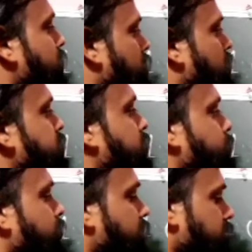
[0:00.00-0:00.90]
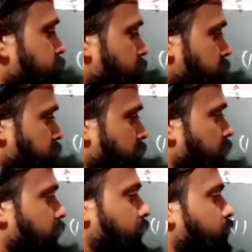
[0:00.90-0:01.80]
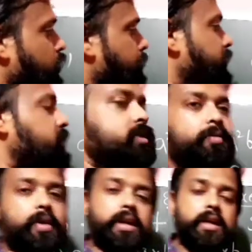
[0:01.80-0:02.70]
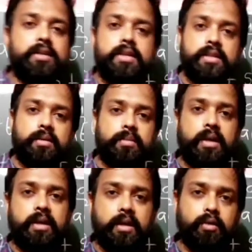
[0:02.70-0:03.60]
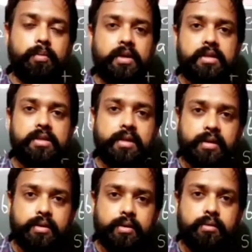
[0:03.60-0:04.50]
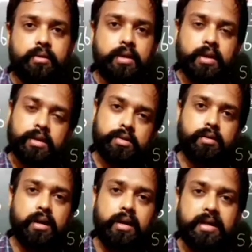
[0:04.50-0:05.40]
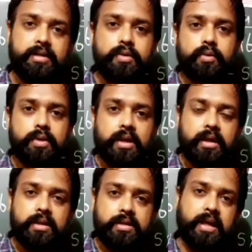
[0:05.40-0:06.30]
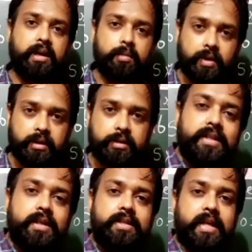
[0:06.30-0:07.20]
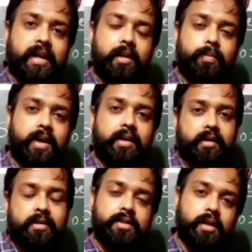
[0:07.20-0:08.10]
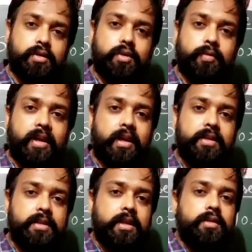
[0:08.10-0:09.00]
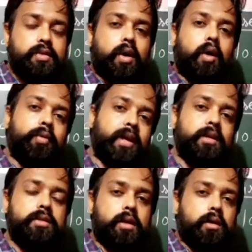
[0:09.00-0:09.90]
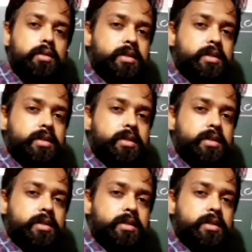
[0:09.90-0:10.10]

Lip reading: algebraic expression, and I hope it is a very easy sum and I hope it is clear to you. So now let's do the second part. Second part, it is also very easy. So how we can solve?